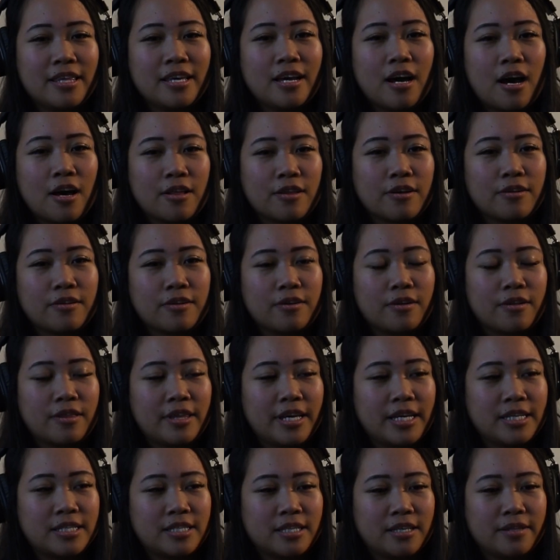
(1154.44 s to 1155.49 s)
the other little
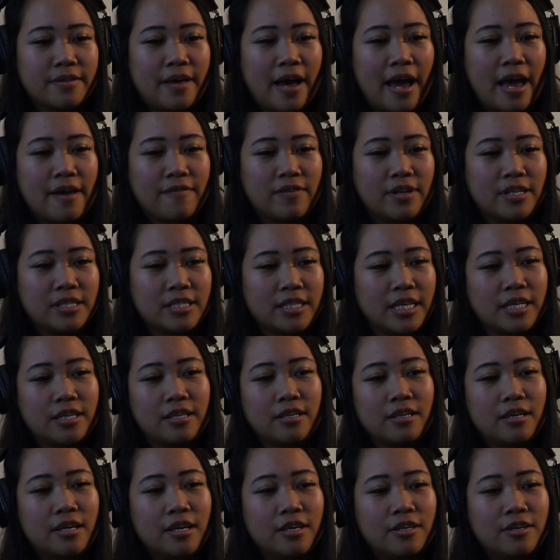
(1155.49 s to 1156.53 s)
things in life, and it's
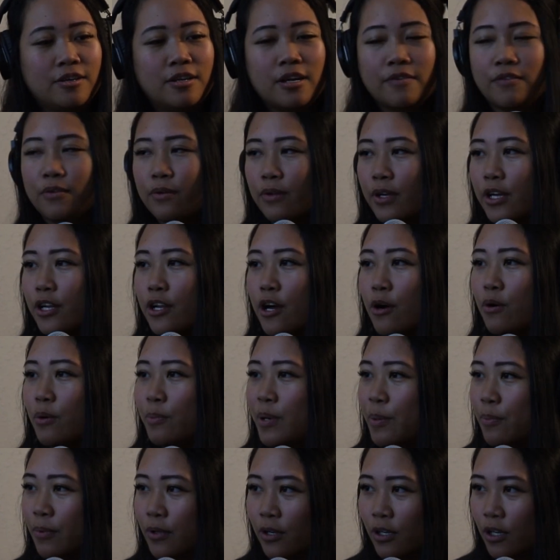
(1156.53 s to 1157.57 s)
like you never really know what
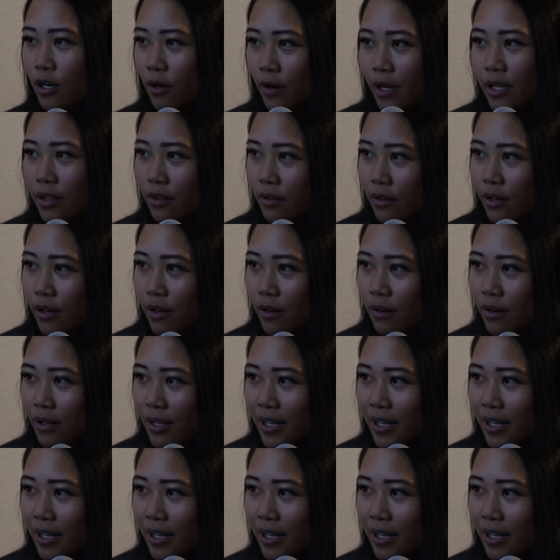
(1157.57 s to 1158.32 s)
people are going through.